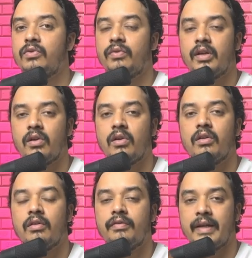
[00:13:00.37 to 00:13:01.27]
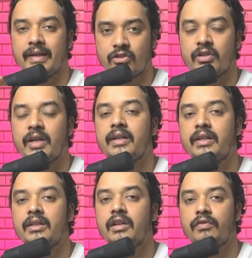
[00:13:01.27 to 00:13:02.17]
way of
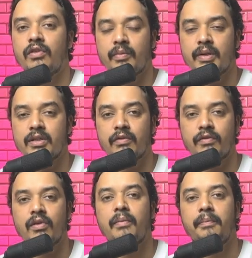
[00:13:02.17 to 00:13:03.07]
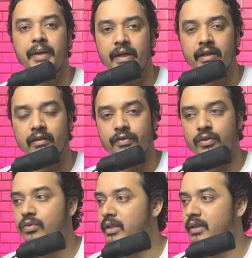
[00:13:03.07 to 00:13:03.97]
extracting the information from PDF
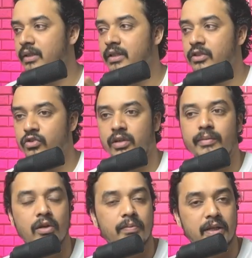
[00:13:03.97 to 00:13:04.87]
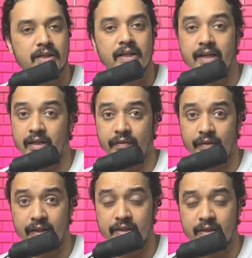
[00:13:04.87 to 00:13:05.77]
using the string manipulation
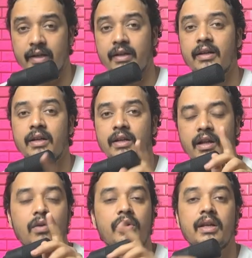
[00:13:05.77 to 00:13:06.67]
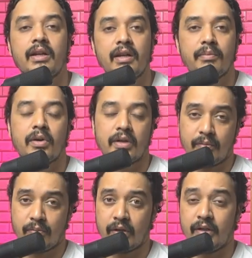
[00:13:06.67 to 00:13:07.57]
activities, right? Now here an important
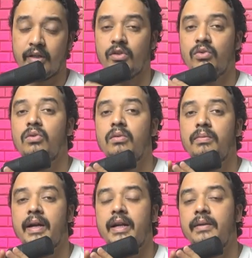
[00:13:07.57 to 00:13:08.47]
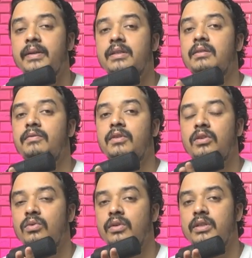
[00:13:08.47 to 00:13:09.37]
point. You might be someone
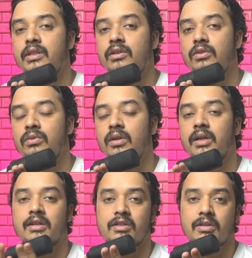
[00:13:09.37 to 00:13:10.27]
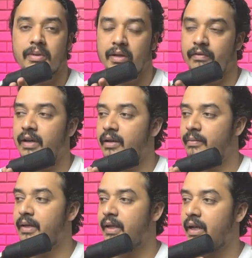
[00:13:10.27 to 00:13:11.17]
who is into a customer
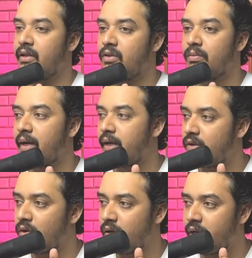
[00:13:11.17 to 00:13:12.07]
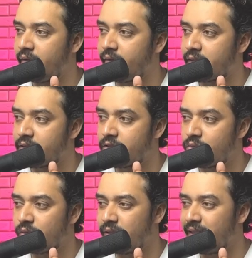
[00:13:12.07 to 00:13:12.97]
environment and you might not have access
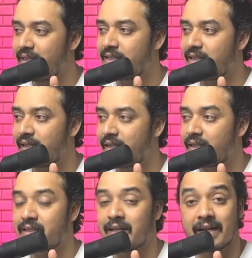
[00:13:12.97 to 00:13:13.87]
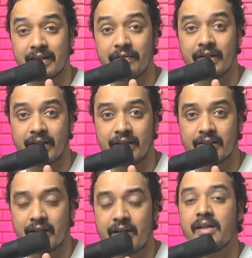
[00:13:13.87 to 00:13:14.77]
to these latest activities,
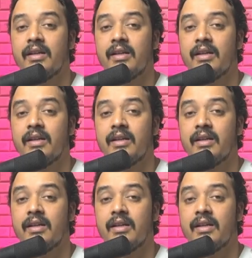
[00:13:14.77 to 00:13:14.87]
right?